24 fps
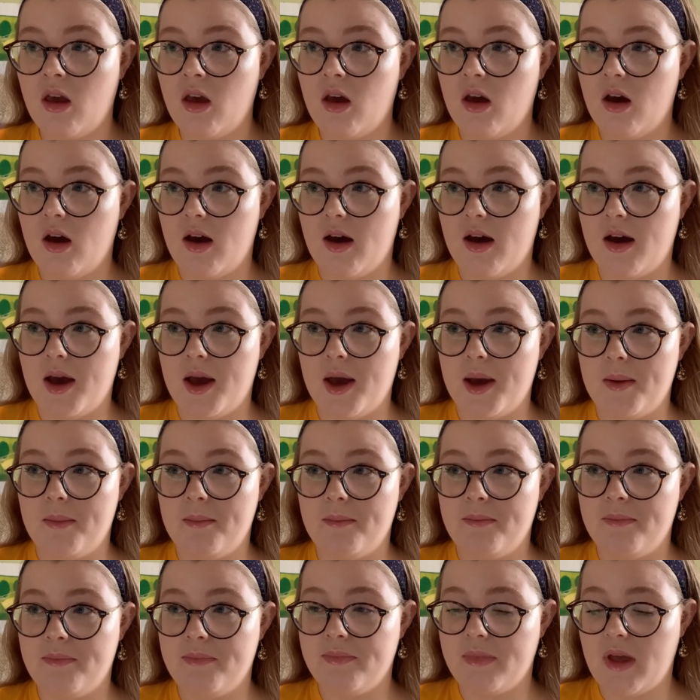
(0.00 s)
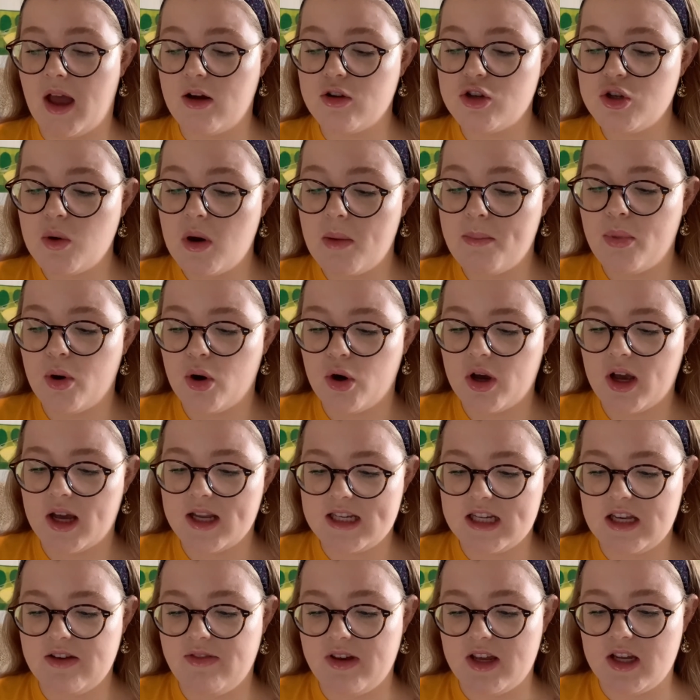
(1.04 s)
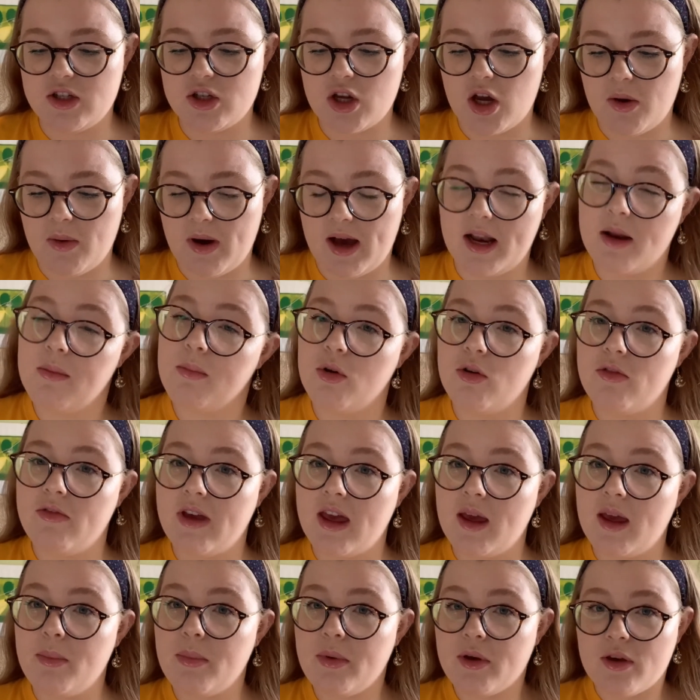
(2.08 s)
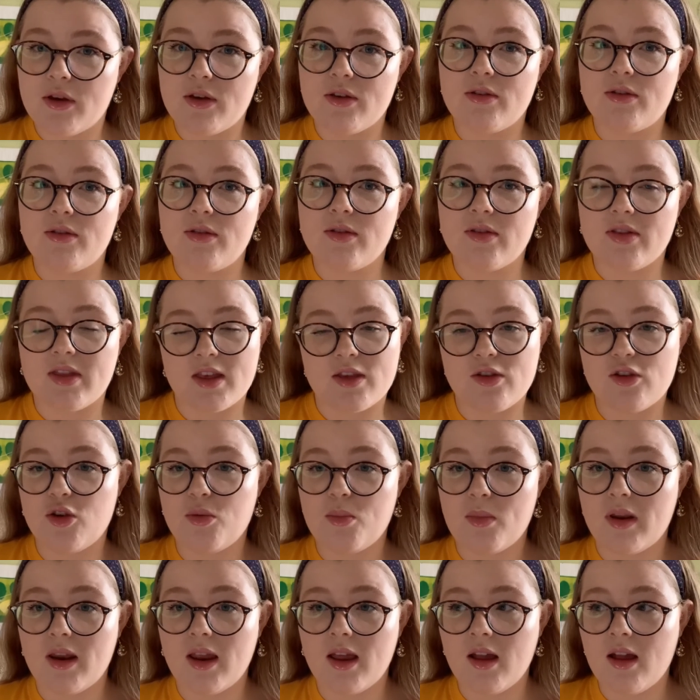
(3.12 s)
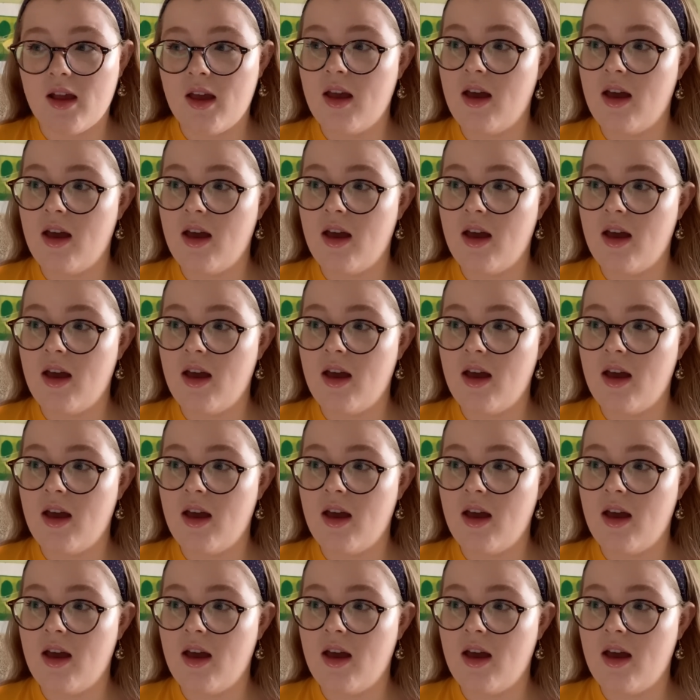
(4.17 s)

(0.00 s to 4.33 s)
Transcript: I'll do a book, a TV show and a movie because there's too many.